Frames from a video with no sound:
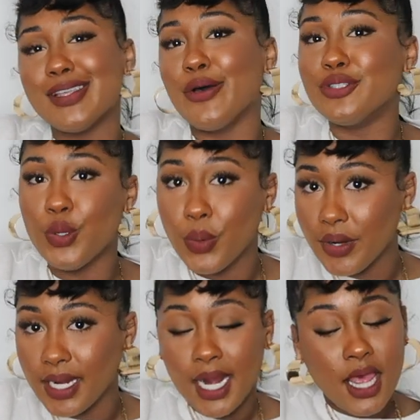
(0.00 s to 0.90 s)
So don't
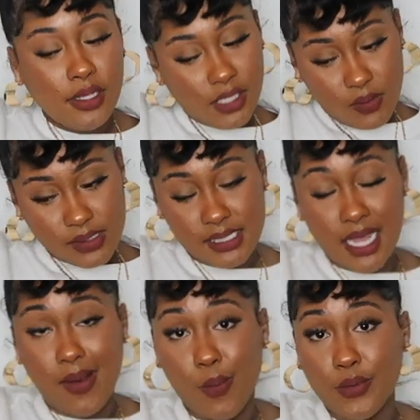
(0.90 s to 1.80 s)
worry, y'all will see
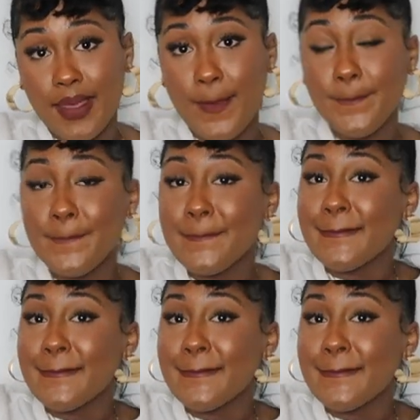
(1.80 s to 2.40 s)
how I wear them